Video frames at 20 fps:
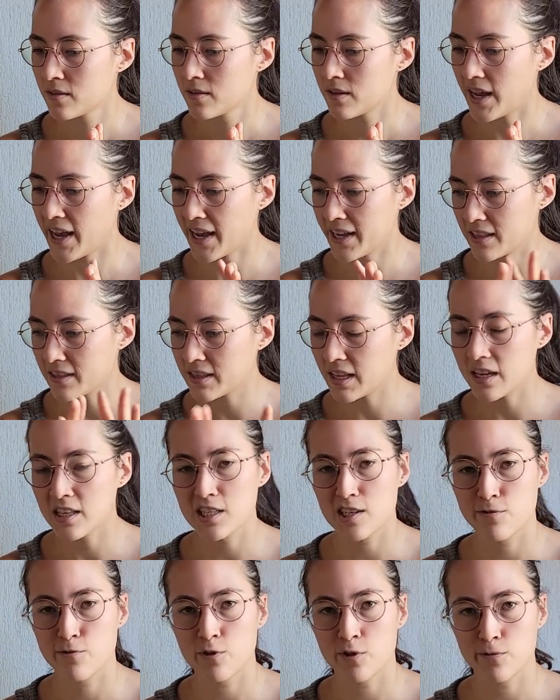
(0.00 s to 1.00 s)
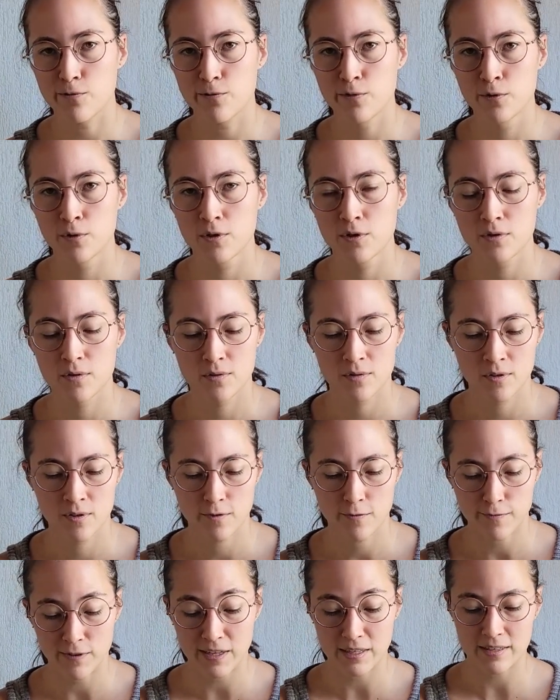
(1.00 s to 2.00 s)
I had 10 different
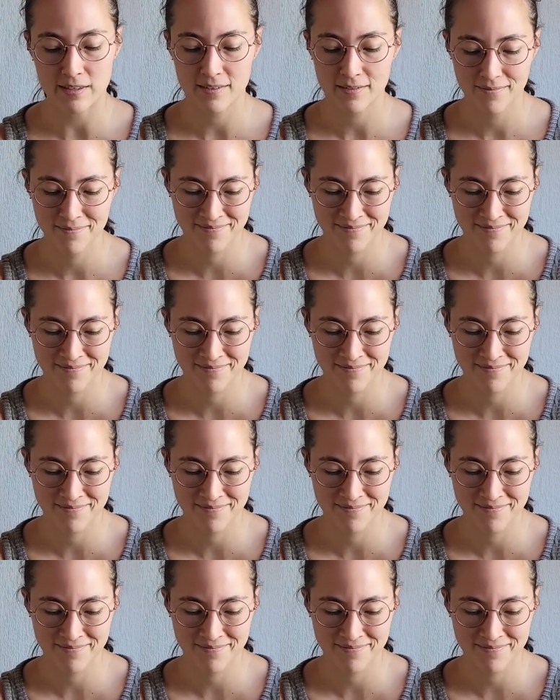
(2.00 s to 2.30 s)
feet